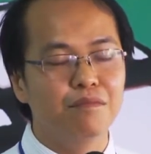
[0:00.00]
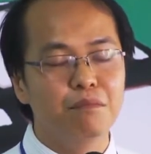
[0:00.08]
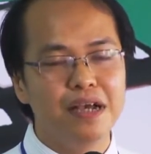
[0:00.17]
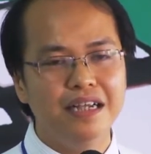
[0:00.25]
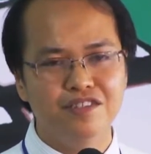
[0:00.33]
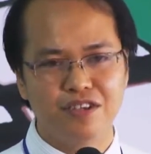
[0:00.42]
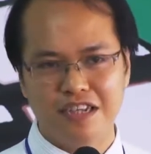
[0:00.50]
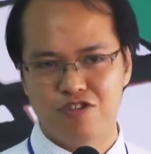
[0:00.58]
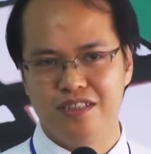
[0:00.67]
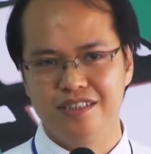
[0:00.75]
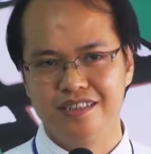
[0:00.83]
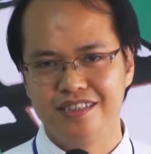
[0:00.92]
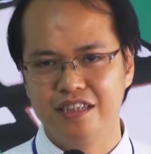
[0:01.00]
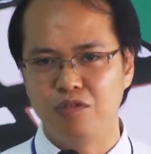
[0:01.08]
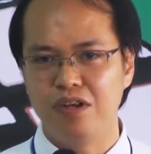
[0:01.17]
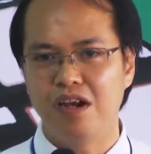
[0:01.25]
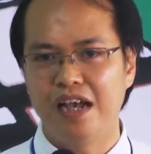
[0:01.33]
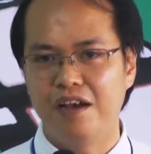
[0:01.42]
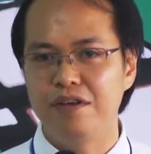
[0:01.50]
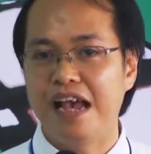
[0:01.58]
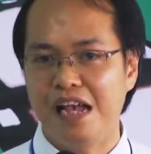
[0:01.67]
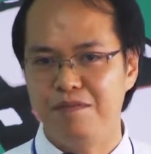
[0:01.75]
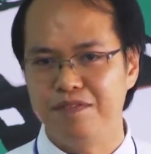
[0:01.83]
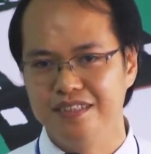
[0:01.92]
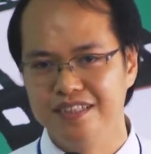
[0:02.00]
main actions we have